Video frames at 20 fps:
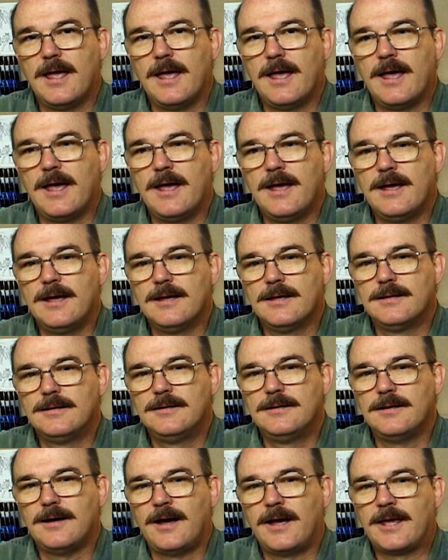
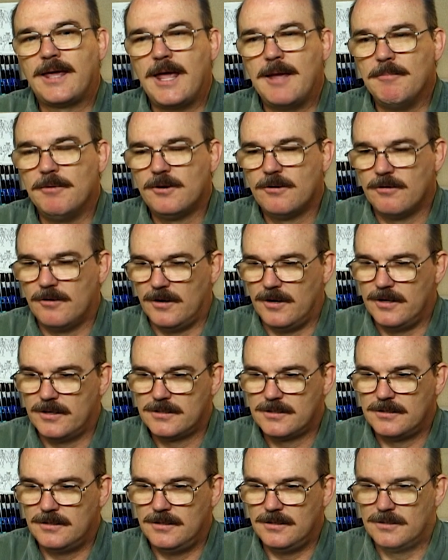And I came
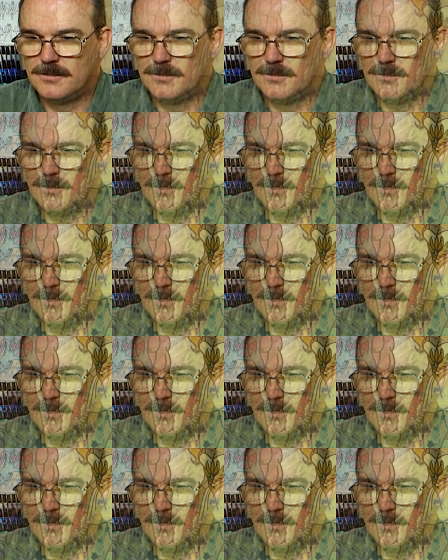across this